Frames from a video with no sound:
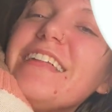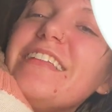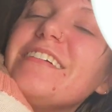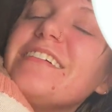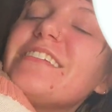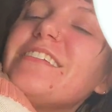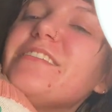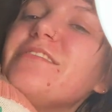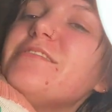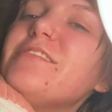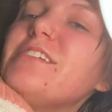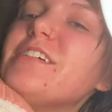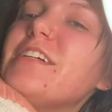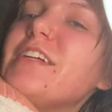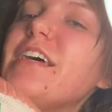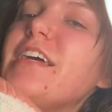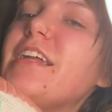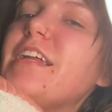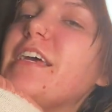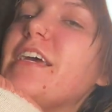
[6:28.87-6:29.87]
It looks so good
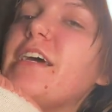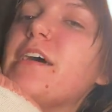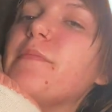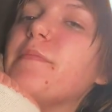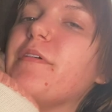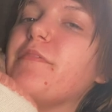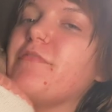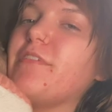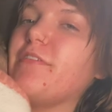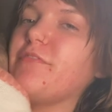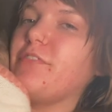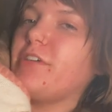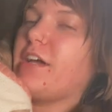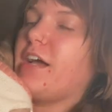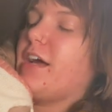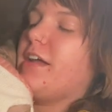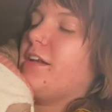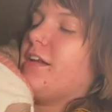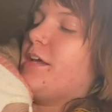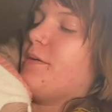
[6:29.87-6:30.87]
on him. I've never
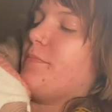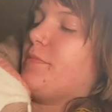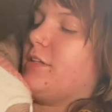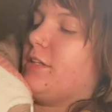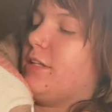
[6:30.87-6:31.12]
gotten him a